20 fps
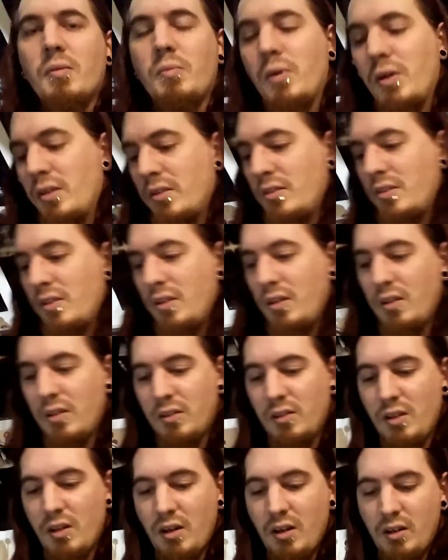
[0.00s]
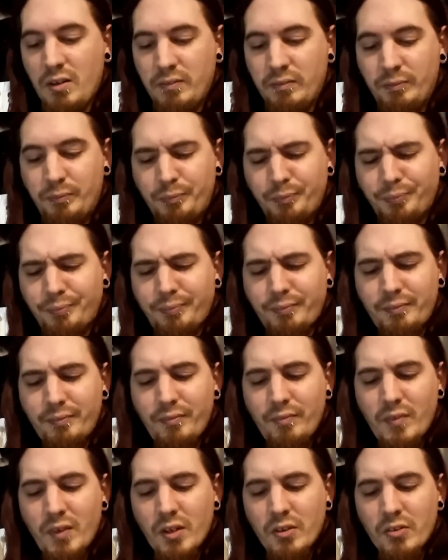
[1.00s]
But uh, yeah,
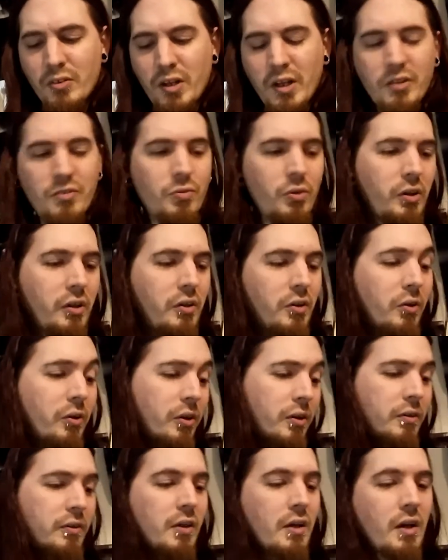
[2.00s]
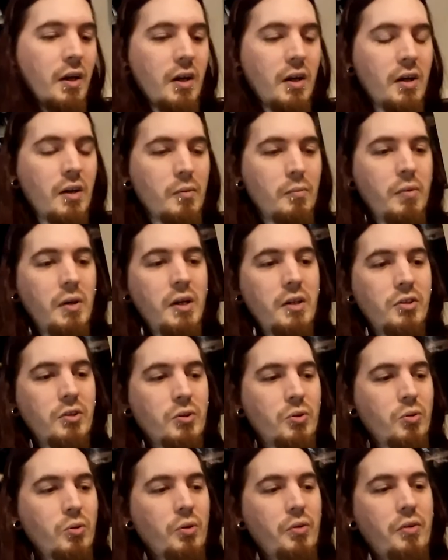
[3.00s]
so that's really the only
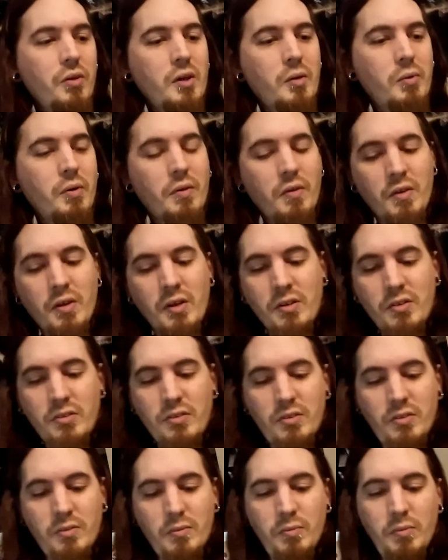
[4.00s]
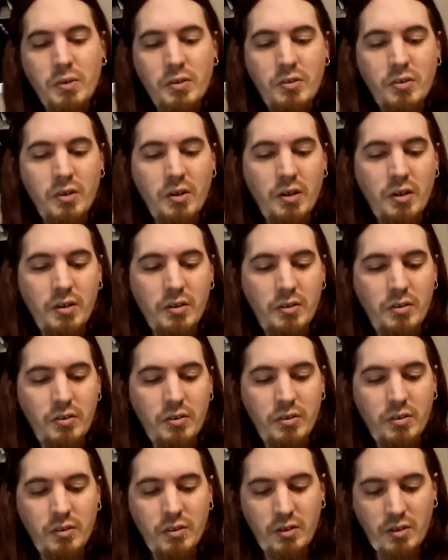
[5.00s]
major cool thing about this
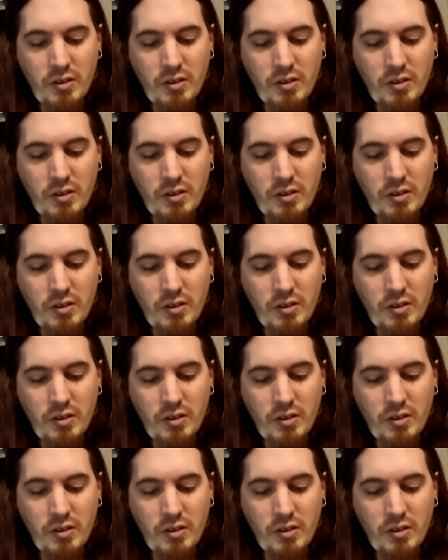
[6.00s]
besides,